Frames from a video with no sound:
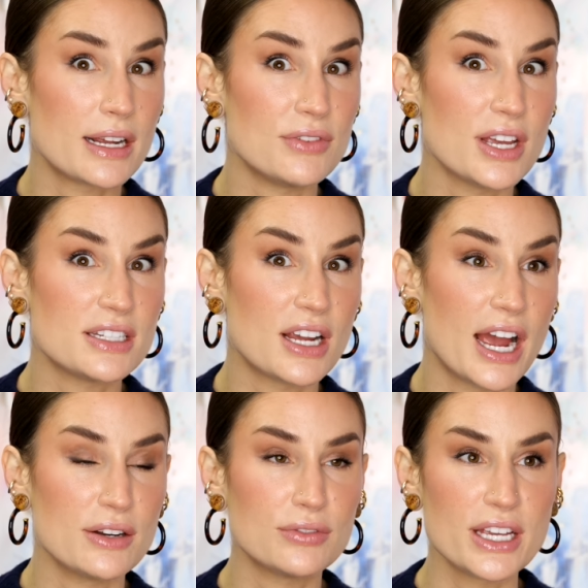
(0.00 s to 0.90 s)
I've yet to
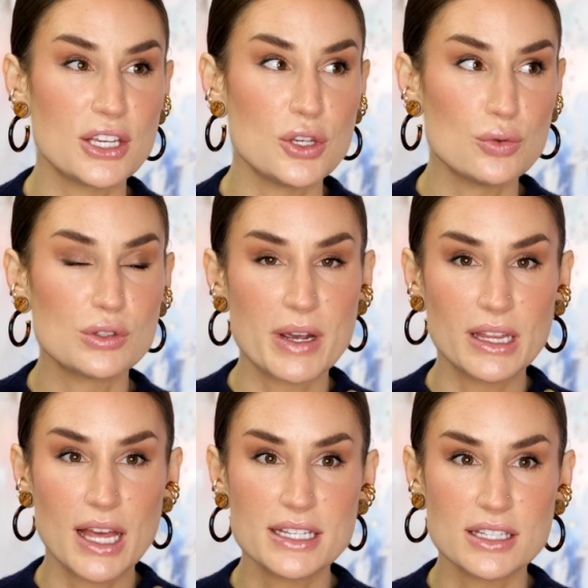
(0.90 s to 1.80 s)
kind of like use my
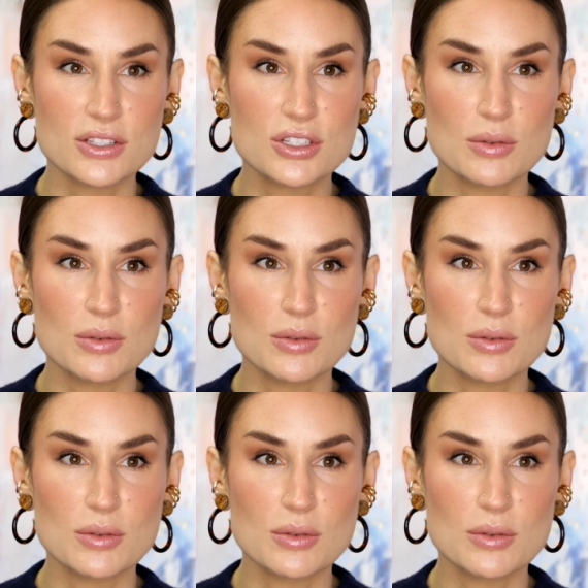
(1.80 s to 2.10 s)
license